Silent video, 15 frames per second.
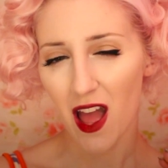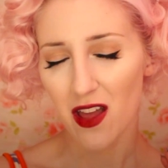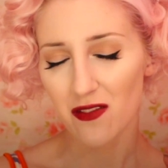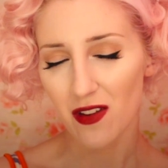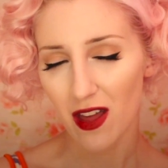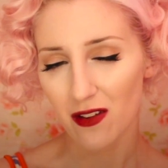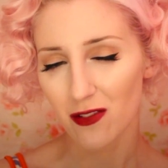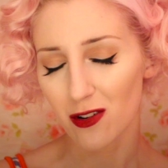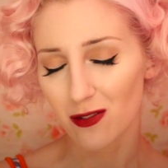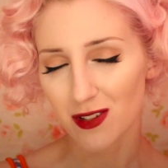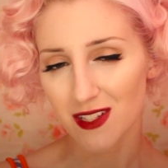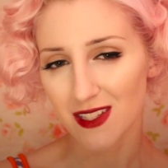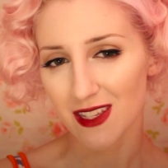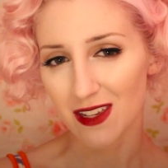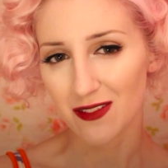I've ever
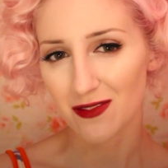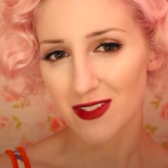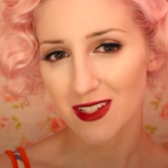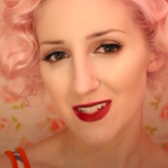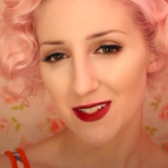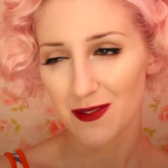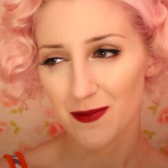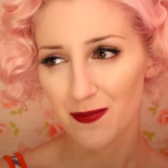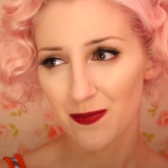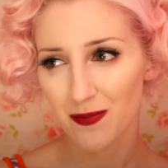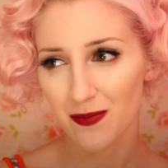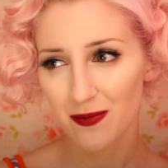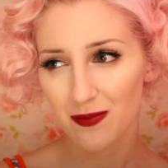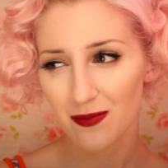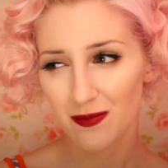received.
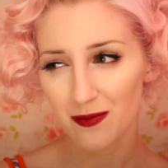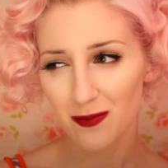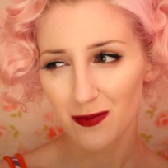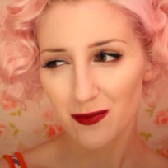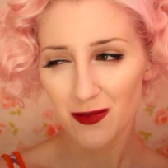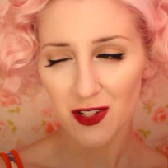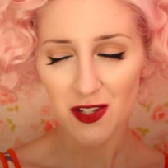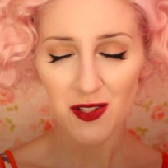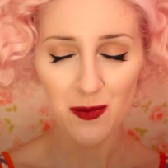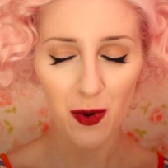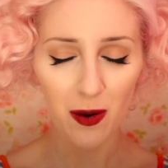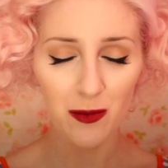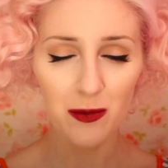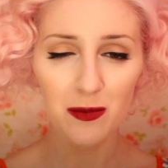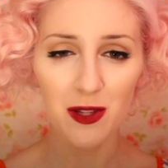There's
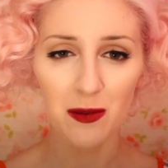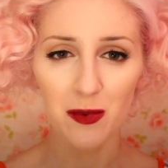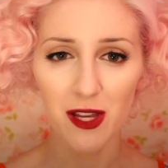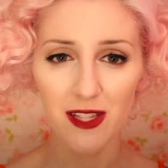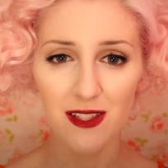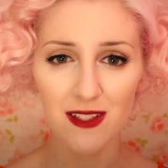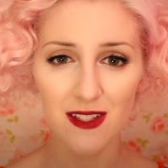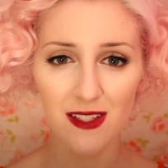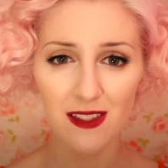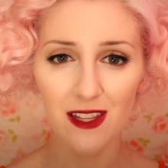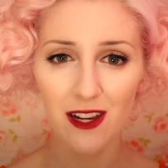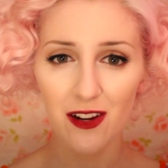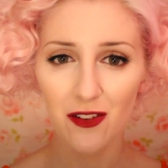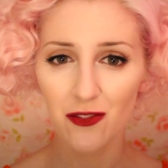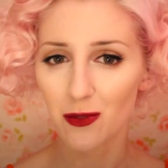probably buttons in
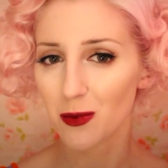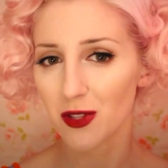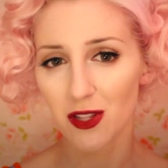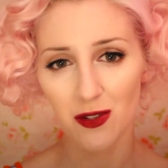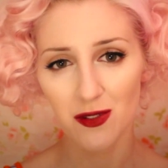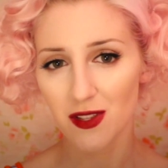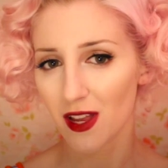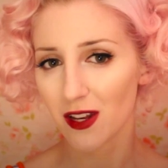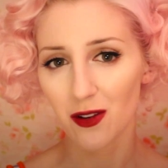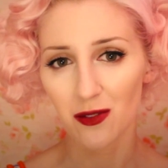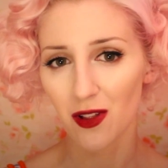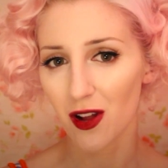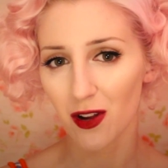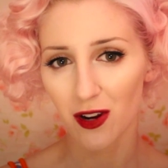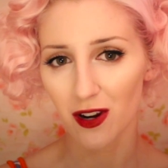there from clothes I no
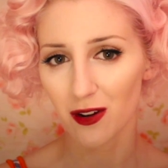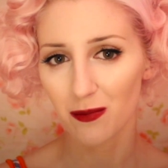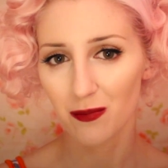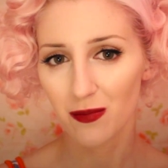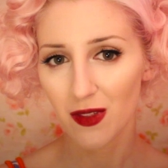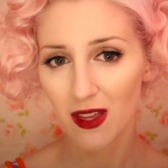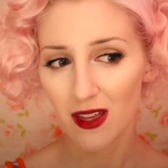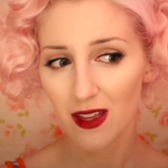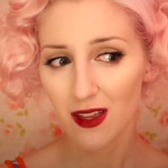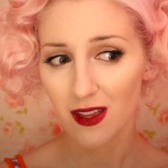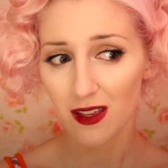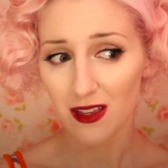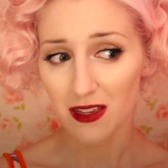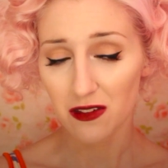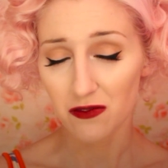longer
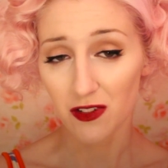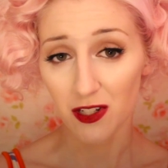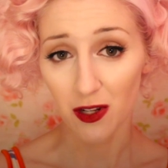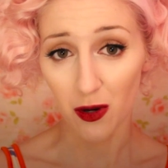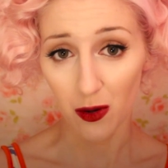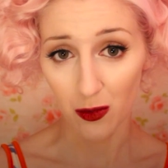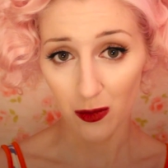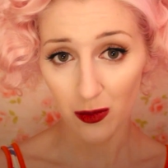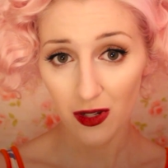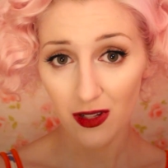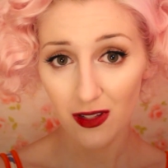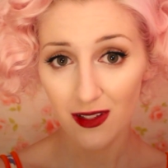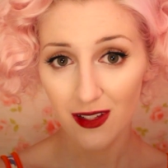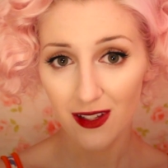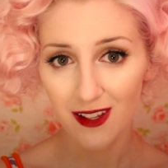even own,
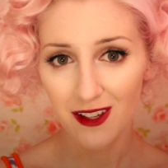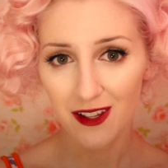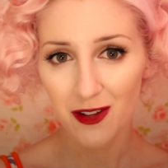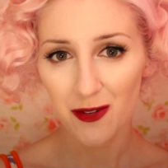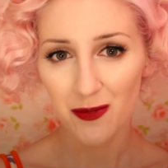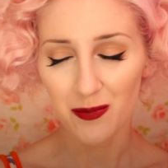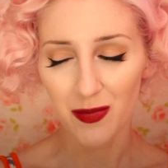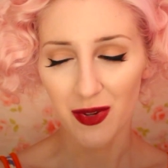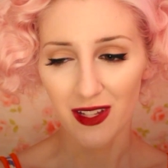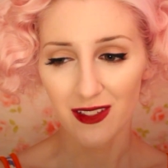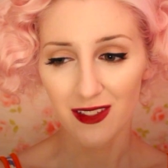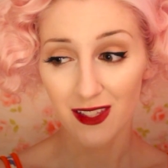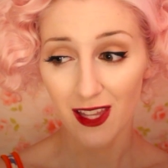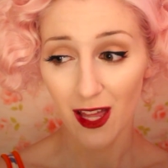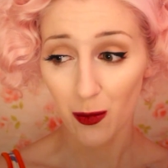but
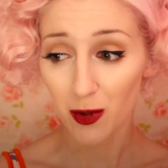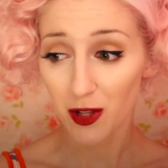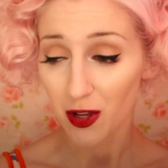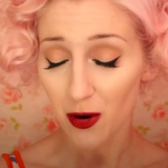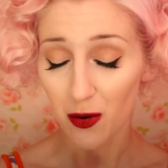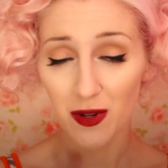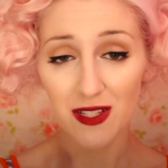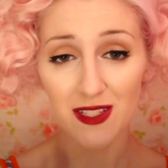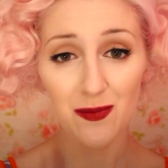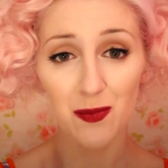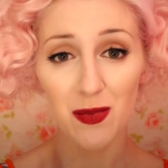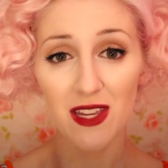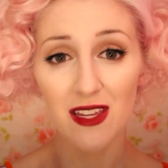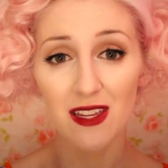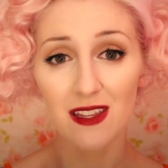that will always
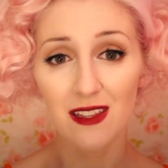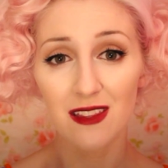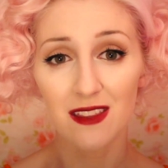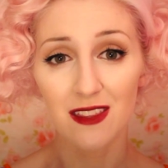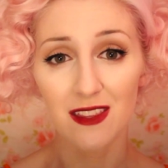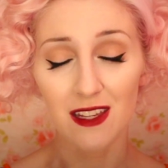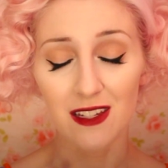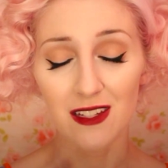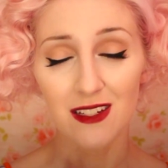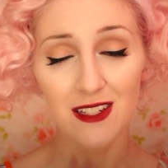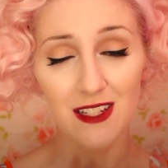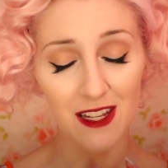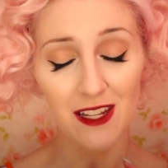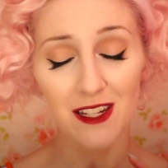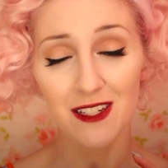be the
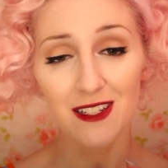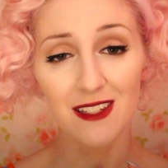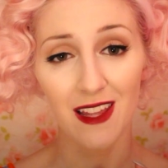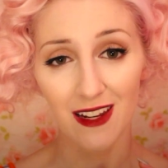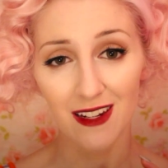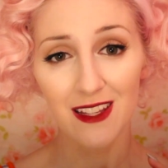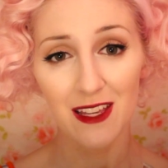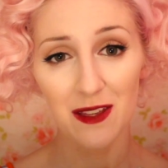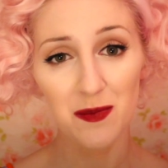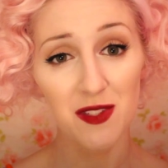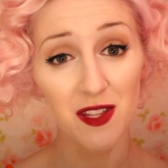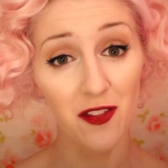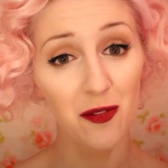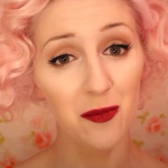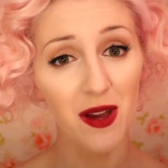tin that
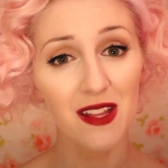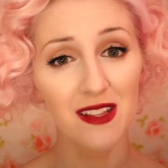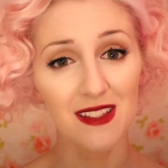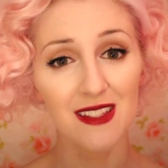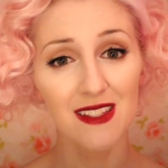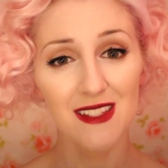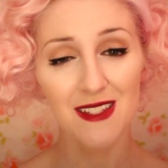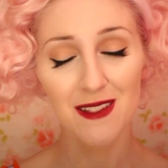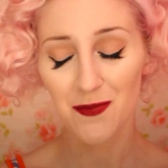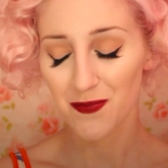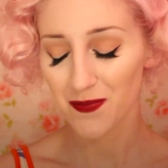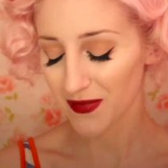keeps all the buttons.